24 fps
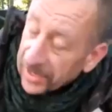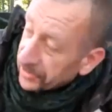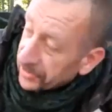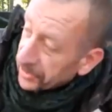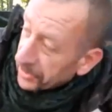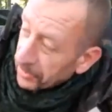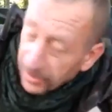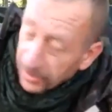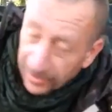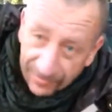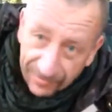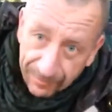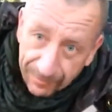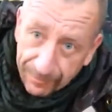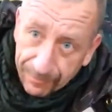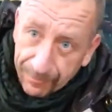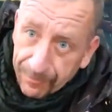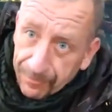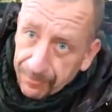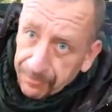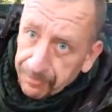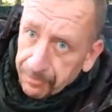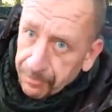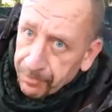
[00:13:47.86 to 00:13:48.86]
I do love
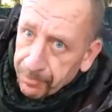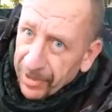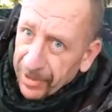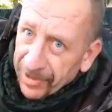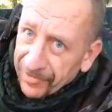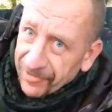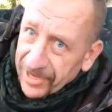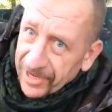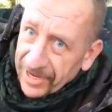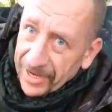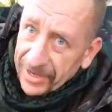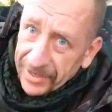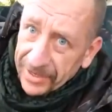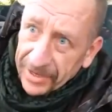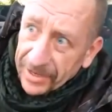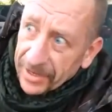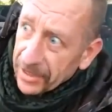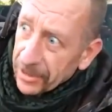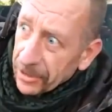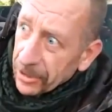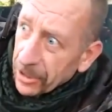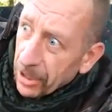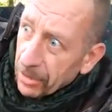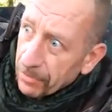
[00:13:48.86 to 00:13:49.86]
bivvying
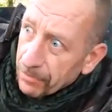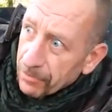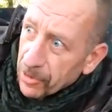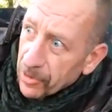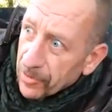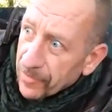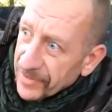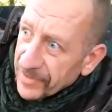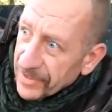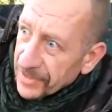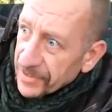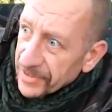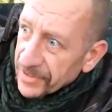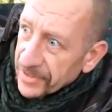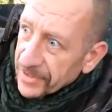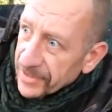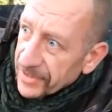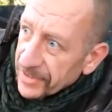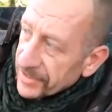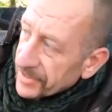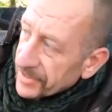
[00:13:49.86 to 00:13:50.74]
a lot more than